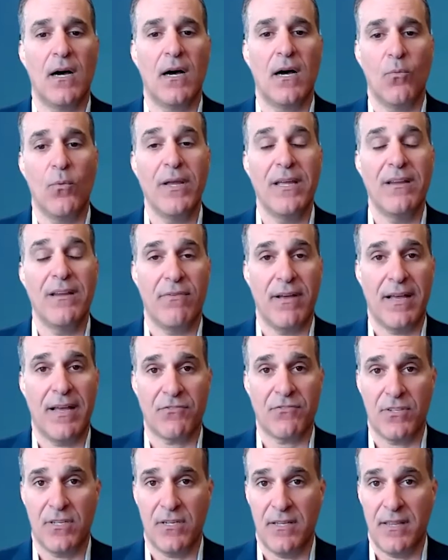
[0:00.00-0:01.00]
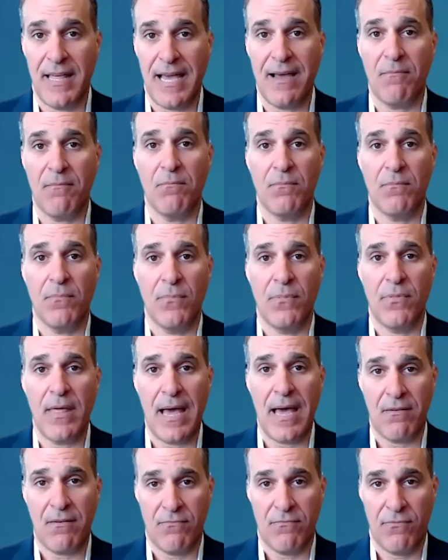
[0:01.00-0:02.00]
We invested
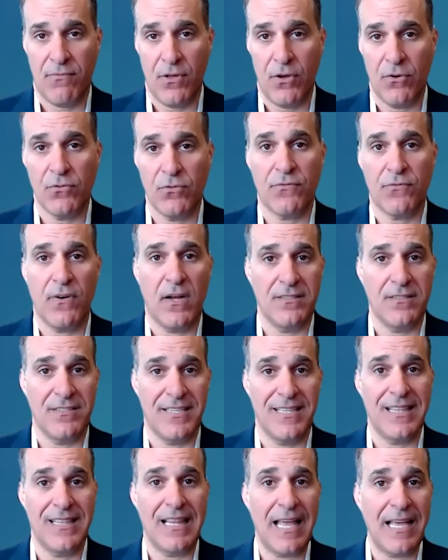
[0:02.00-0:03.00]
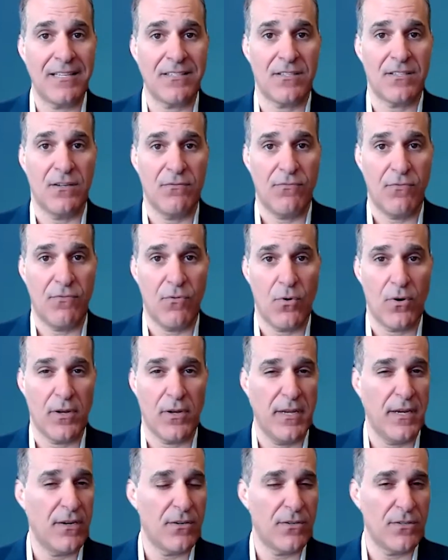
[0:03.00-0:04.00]
those funds in less than 4
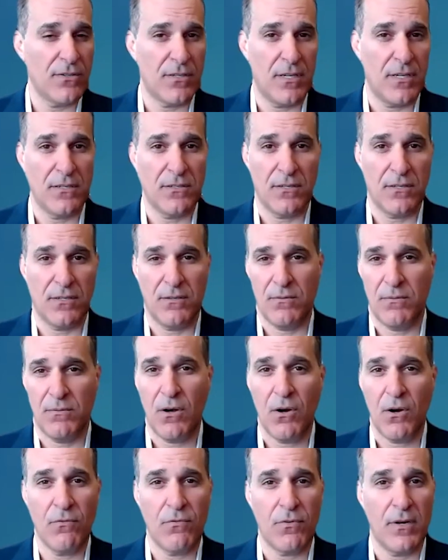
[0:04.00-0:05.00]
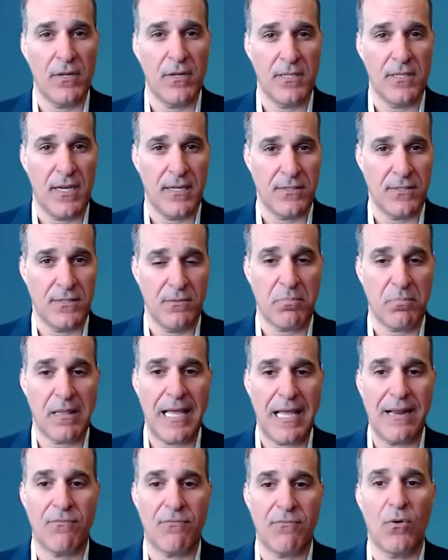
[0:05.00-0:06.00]
years into over a dozen
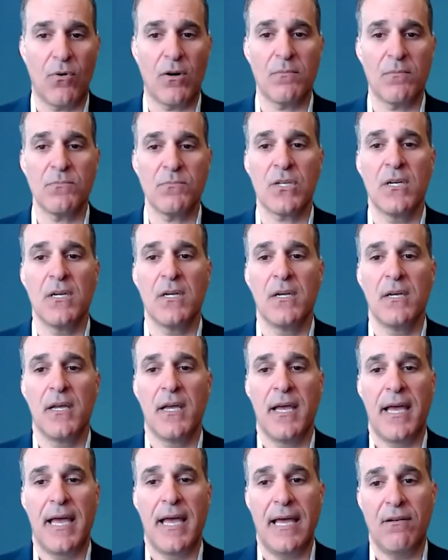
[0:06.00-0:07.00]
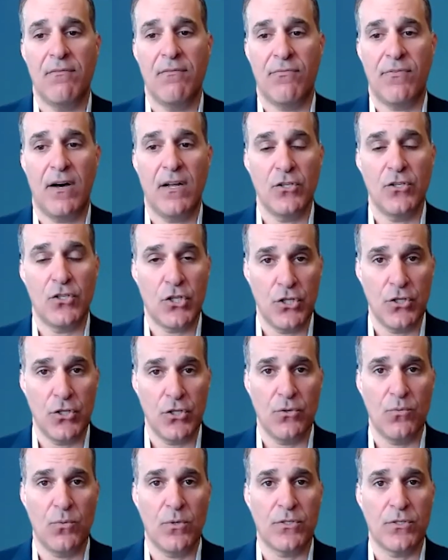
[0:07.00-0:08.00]
platforms. And Fund
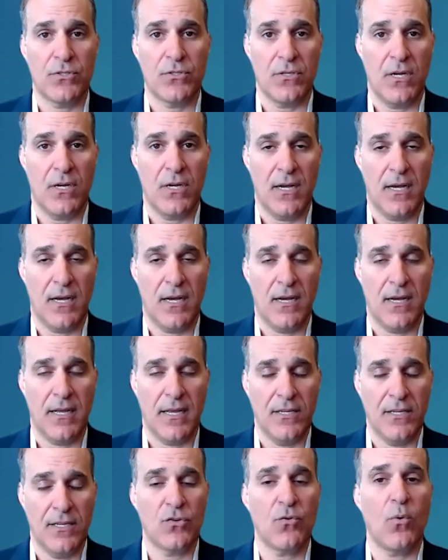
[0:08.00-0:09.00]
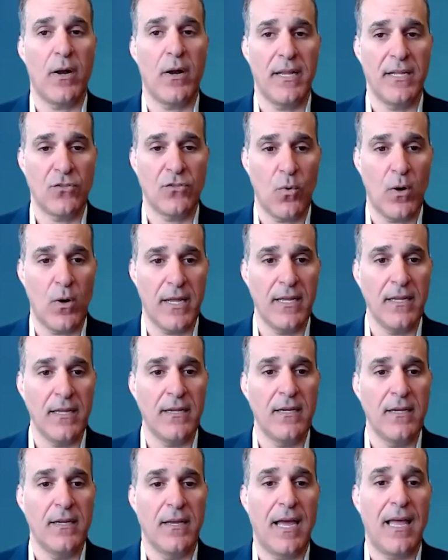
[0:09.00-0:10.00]
2 was in 2020,
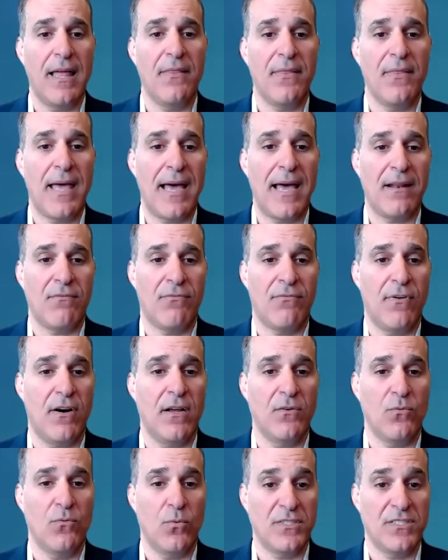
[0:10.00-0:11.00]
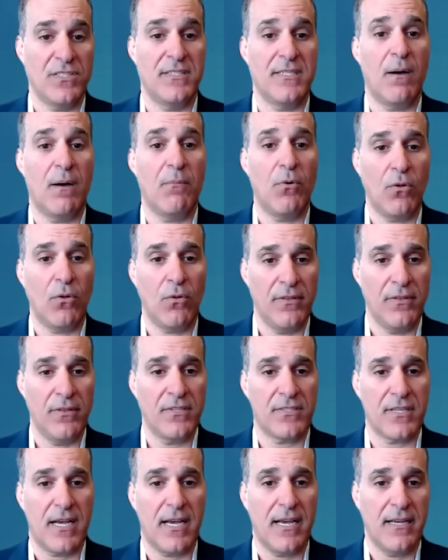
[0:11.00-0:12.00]
and that fund was double the
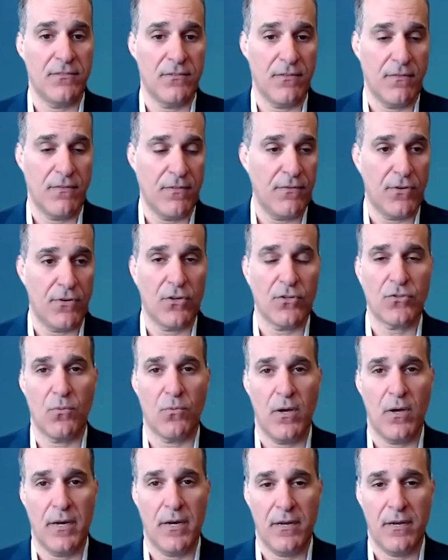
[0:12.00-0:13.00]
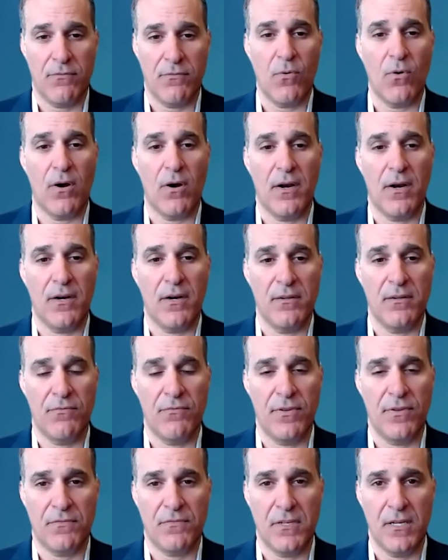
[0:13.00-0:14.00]
size of the first one at
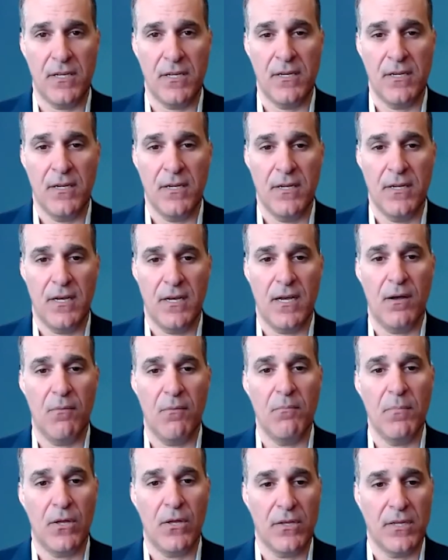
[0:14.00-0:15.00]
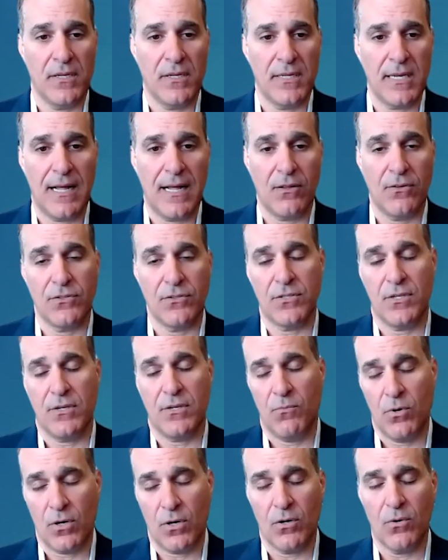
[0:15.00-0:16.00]
$450 million.
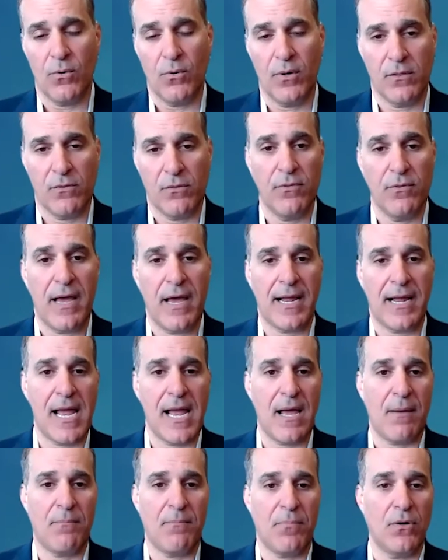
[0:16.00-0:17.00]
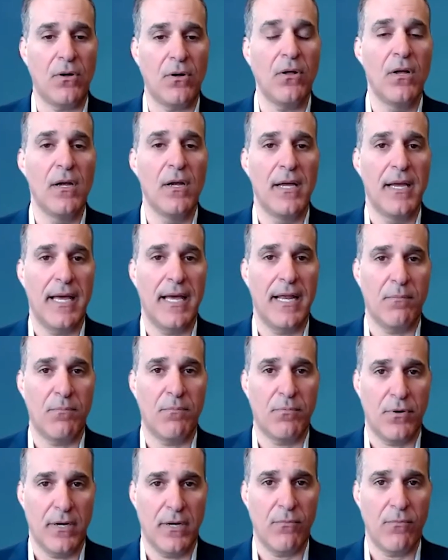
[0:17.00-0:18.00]
And we're going through that capital at a
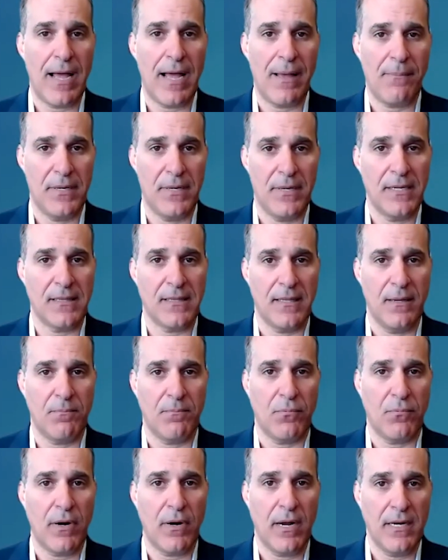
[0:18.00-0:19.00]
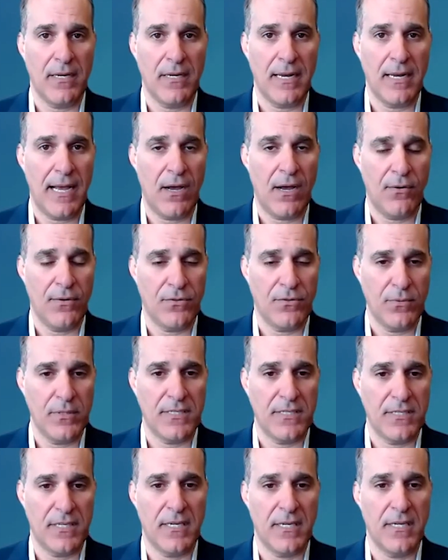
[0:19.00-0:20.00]
pretty rapid clip right now as we
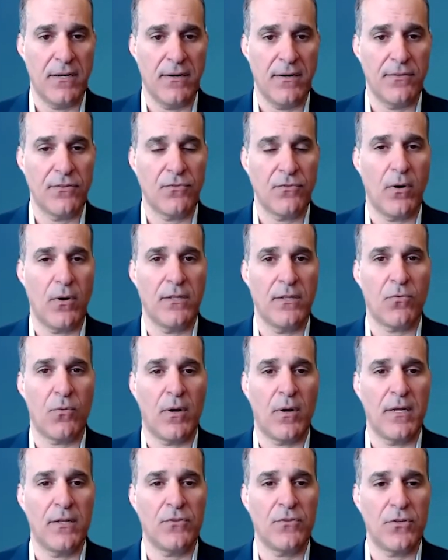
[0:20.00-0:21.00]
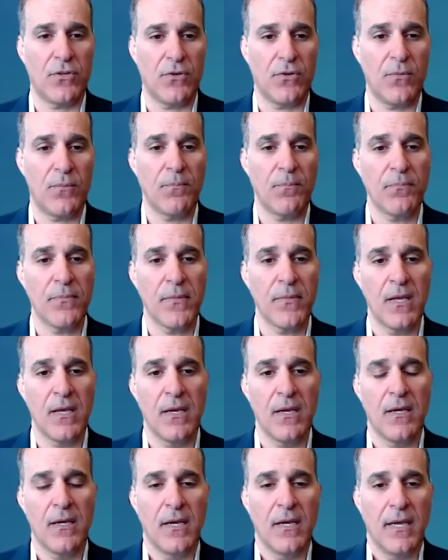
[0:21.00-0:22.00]
sit here in 2022.
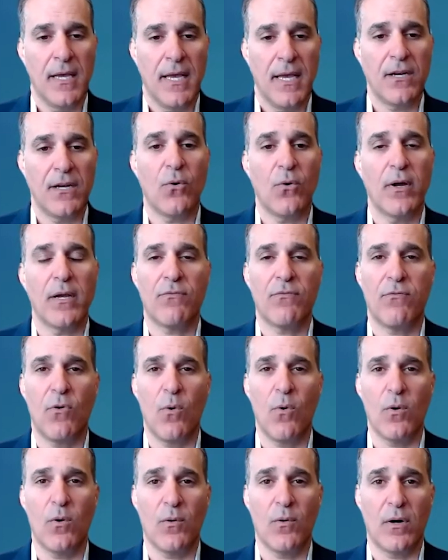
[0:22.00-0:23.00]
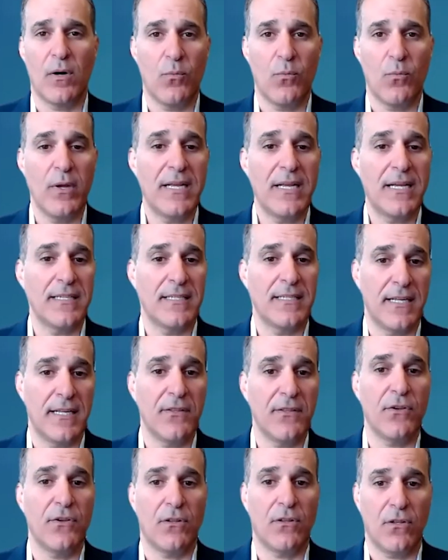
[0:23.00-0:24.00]
And going forward, we
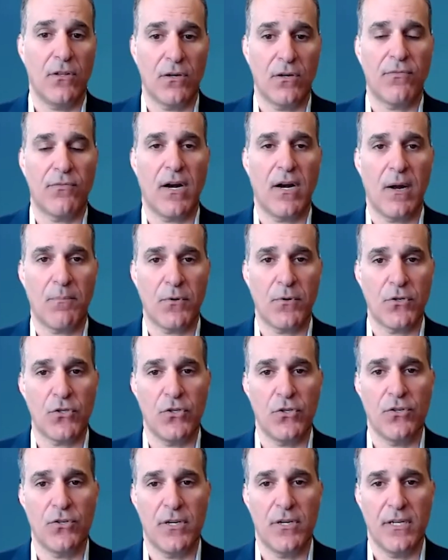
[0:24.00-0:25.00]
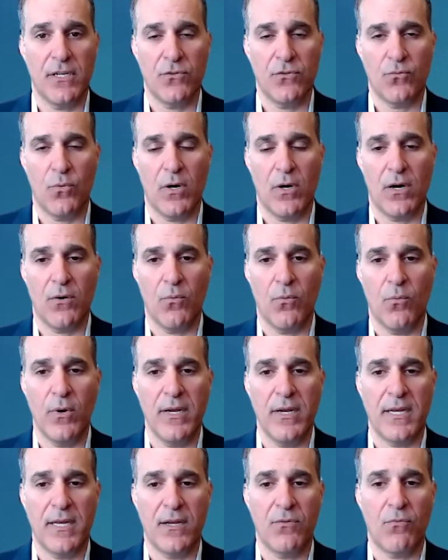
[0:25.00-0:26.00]
continue to look for opportunities where
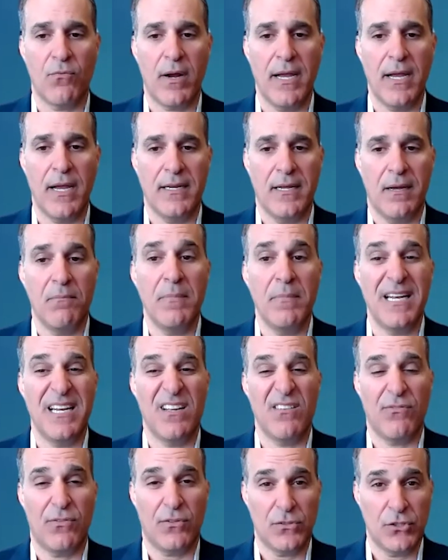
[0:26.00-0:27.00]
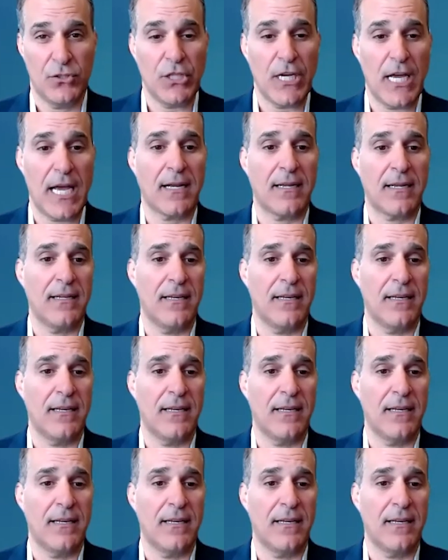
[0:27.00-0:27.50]
we can write a meaningful check.